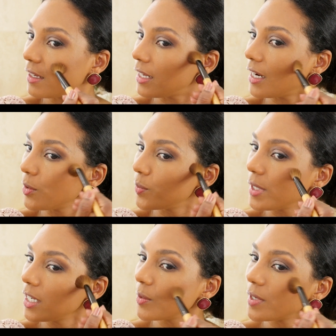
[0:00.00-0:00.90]
And I
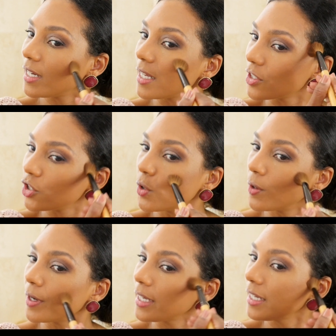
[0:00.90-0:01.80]
really, really
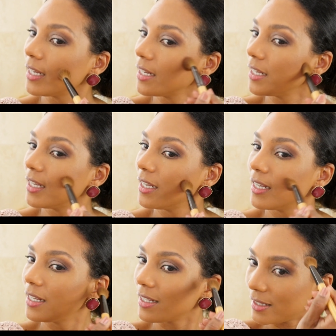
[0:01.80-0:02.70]
enjoy
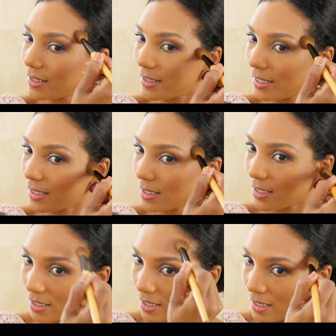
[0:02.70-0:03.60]

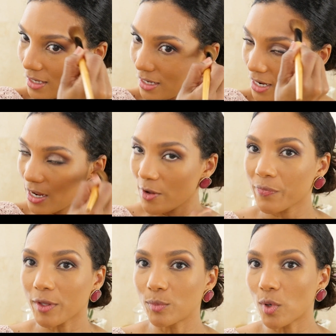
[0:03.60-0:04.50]
this
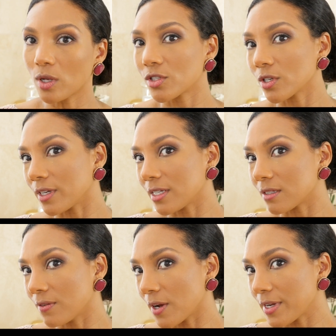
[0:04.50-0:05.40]
bronzer. It's
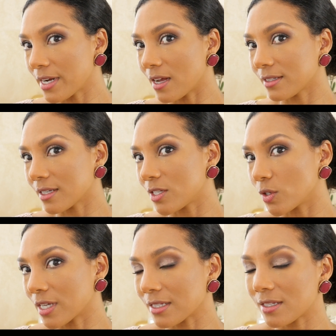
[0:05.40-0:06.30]
very nice, as you
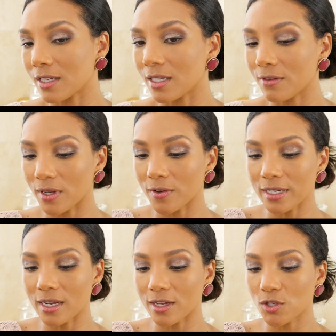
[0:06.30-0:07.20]
can see, very
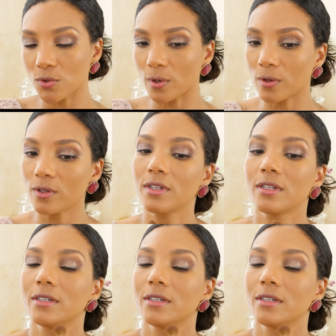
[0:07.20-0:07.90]
natural